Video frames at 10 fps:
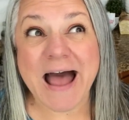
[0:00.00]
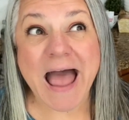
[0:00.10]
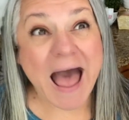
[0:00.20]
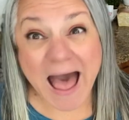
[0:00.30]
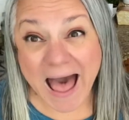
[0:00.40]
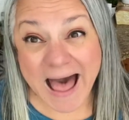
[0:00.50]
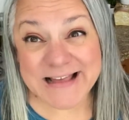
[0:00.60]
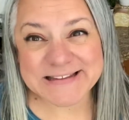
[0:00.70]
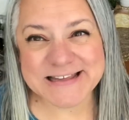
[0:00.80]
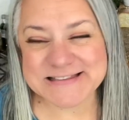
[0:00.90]

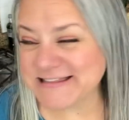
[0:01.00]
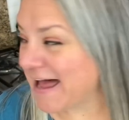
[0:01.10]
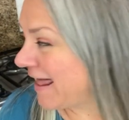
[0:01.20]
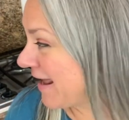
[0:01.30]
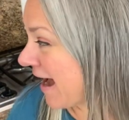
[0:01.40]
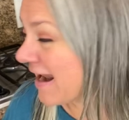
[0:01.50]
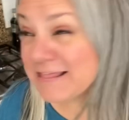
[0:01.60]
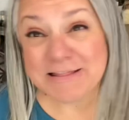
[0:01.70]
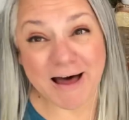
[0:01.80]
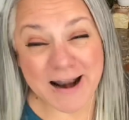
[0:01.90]
Ah, isn't that, I got a
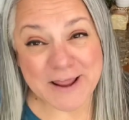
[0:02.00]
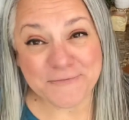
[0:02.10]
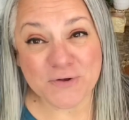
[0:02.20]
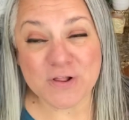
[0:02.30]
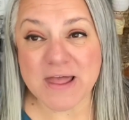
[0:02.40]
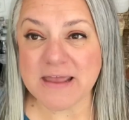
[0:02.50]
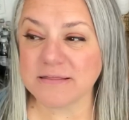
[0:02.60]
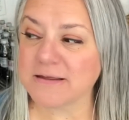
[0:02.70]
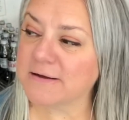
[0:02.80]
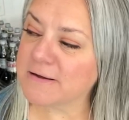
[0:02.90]
lot. I feel like
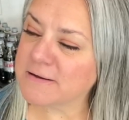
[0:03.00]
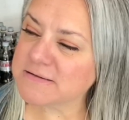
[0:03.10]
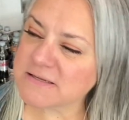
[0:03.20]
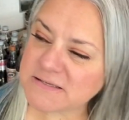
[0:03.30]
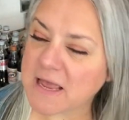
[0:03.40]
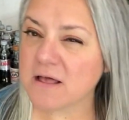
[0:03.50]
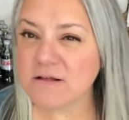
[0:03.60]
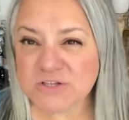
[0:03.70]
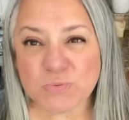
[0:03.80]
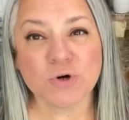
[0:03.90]
the, the
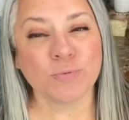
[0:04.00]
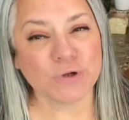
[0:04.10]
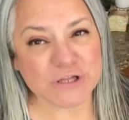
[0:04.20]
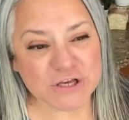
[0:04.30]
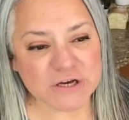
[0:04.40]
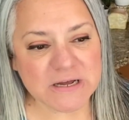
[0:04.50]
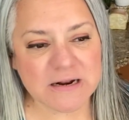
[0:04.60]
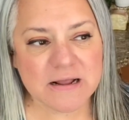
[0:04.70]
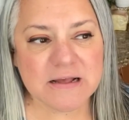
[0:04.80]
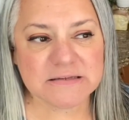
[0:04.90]
sales were really good.